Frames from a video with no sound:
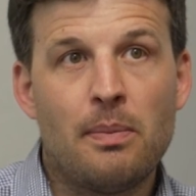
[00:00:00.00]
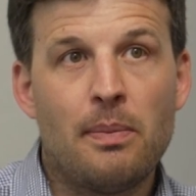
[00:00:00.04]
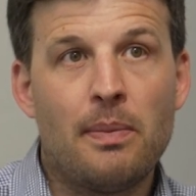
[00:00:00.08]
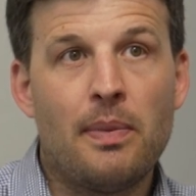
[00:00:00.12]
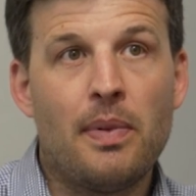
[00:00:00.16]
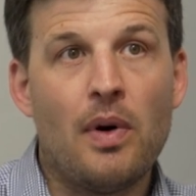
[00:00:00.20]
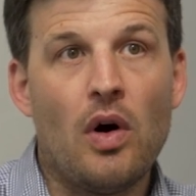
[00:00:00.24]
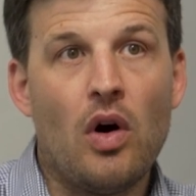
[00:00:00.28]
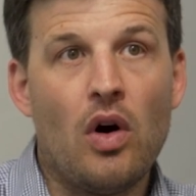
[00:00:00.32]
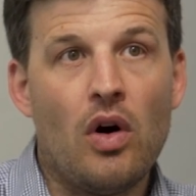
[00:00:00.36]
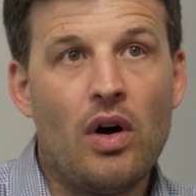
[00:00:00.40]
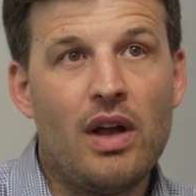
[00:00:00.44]

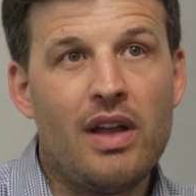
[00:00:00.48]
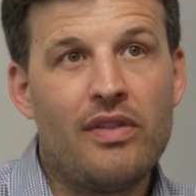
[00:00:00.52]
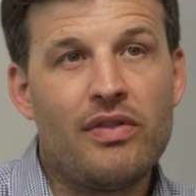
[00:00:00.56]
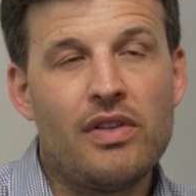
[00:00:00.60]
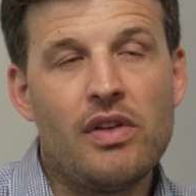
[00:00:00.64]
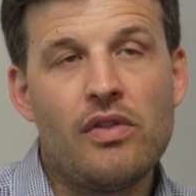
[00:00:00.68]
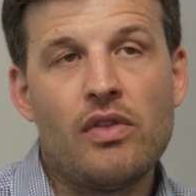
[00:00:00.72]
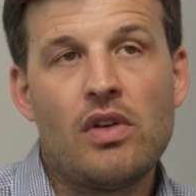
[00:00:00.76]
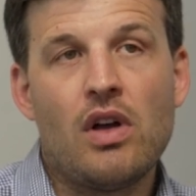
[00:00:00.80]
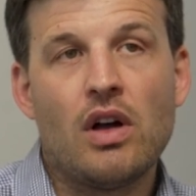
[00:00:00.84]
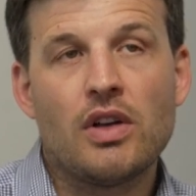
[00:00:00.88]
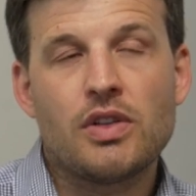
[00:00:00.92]
But if
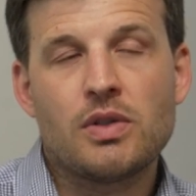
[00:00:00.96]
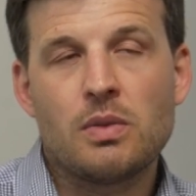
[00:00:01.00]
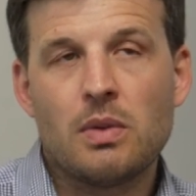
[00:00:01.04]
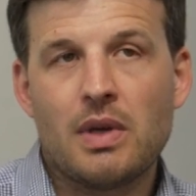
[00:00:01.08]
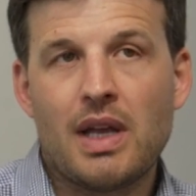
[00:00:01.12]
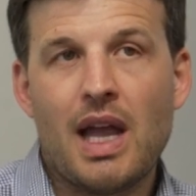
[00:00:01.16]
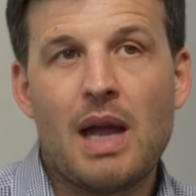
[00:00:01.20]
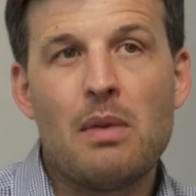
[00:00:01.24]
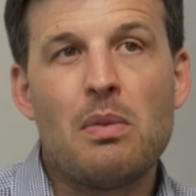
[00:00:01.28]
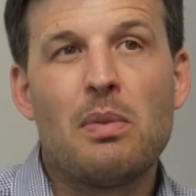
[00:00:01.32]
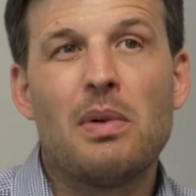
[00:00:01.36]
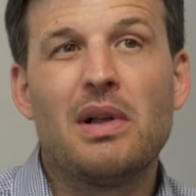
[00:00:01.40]
you've got some
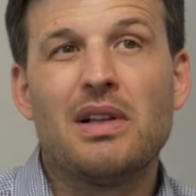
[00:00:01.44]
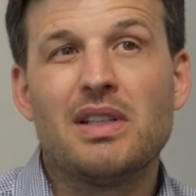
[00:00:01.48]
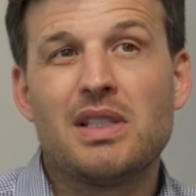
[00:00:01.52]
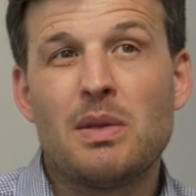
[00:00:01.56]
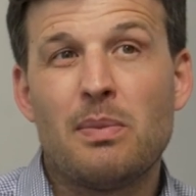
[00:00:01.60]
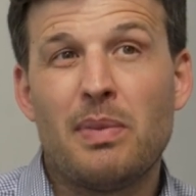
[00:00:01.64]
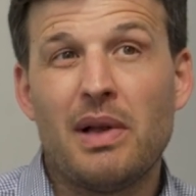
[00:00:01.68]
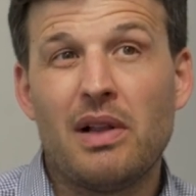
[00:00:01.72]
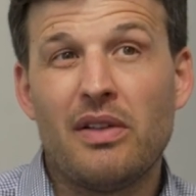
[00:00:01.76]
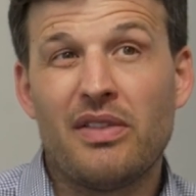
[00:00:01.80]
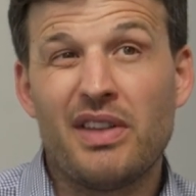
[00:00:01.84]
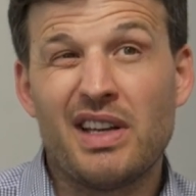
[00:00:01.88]
capability to
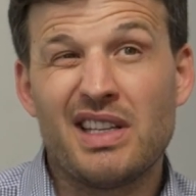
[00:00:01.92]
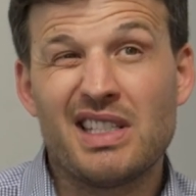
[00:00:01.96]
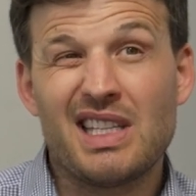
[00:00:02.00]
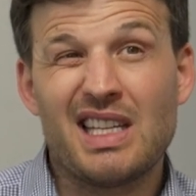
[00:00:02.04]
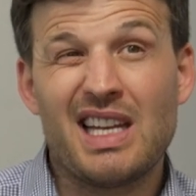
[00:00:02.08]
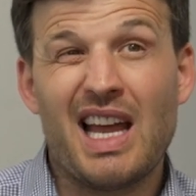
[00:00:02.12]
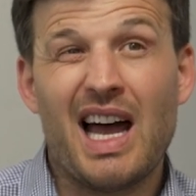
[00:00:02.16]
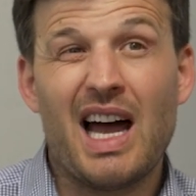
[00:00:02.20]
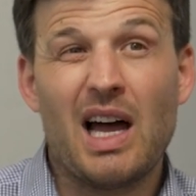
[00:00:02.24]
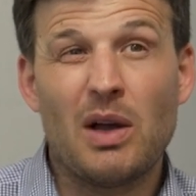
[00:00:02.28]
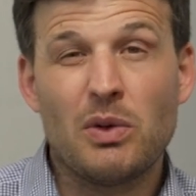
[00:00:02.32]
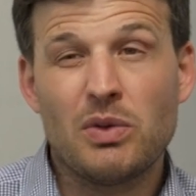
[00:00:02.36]
build things
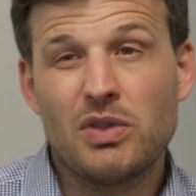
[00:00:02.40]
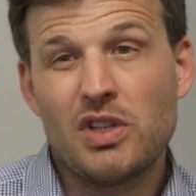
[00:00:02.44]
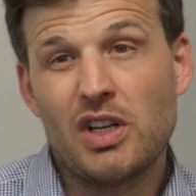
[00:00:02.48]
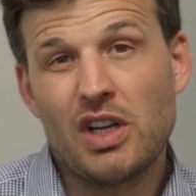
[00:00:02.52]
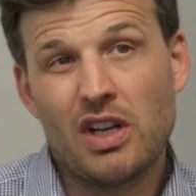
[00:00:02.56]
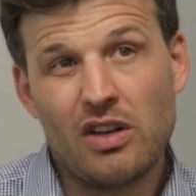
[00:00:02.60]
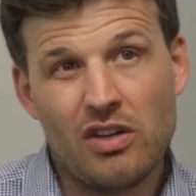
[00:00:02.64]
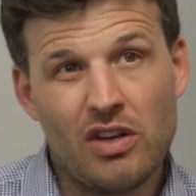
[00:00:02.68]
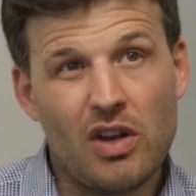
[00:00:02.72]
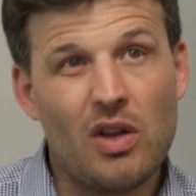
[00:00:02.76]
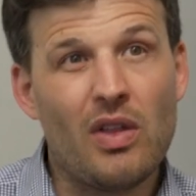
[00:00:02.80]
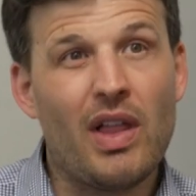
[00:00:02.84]
in-house, you
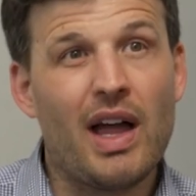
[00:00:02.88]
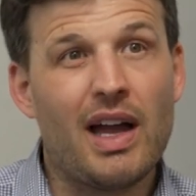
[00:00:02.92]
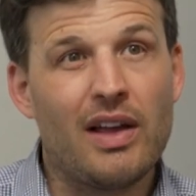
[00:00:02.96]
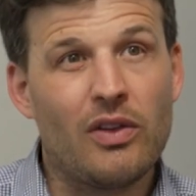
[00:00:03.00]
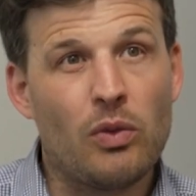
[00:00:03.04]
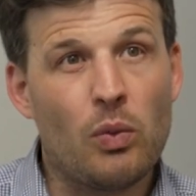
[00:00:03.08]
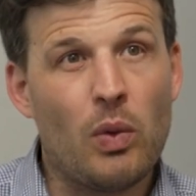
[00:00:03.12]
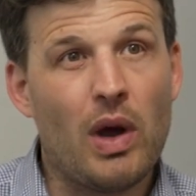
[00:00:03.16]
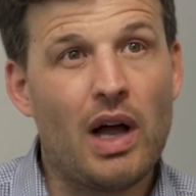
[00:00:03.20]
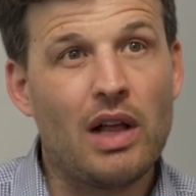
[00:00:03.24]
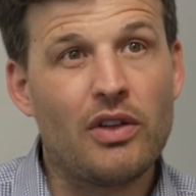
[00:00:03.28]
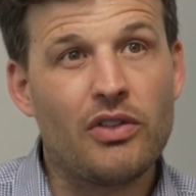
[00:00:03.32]
can do that
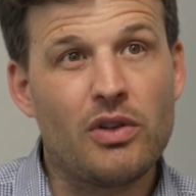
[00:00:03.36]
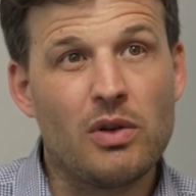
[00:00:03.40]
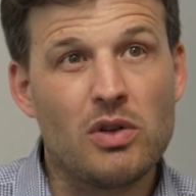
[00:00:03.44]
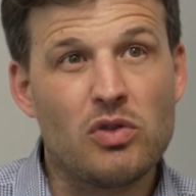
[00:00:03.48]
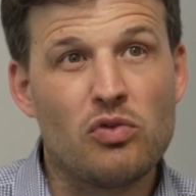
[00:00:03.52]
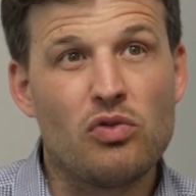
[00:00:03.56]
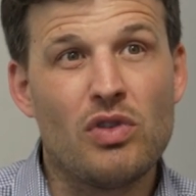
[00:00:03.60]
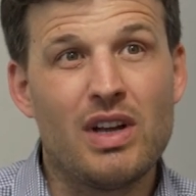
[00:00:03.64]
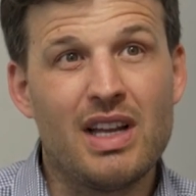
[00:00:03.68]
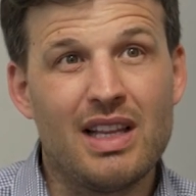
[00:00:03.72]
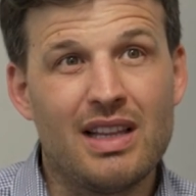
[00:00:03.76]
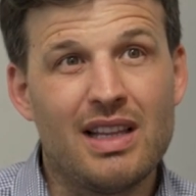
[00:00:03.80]
as well. So it's
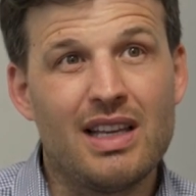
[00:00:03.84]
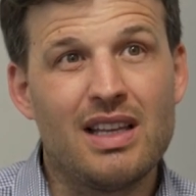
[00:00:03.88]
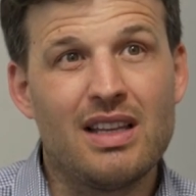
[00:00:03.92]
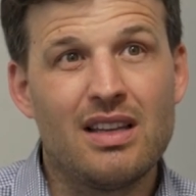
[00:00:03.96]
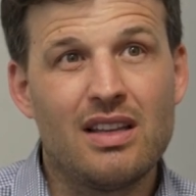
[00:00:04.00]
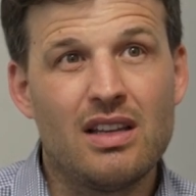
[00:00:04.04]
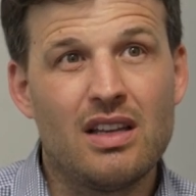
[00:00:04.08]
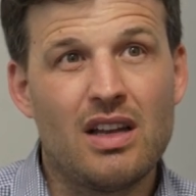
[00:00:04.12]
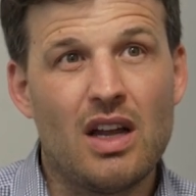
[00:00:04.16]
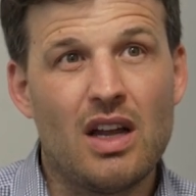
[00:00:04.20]
really,